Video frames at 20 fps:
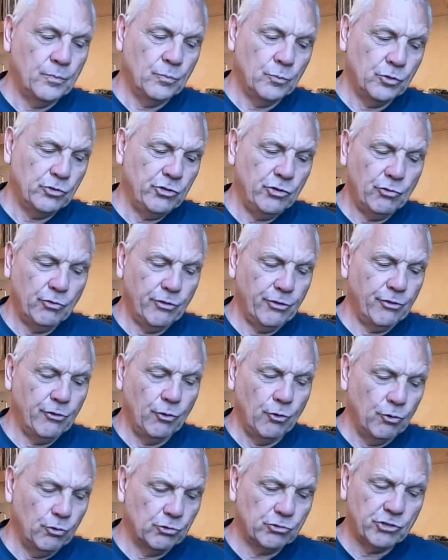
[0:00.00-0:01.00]
What's your
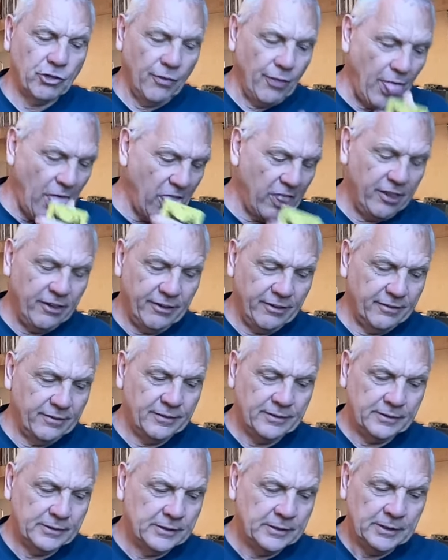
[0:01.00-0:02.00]
thoughts on this?
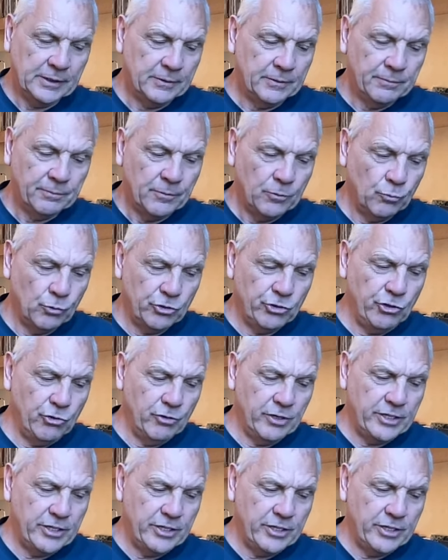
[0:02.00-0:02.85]
What's your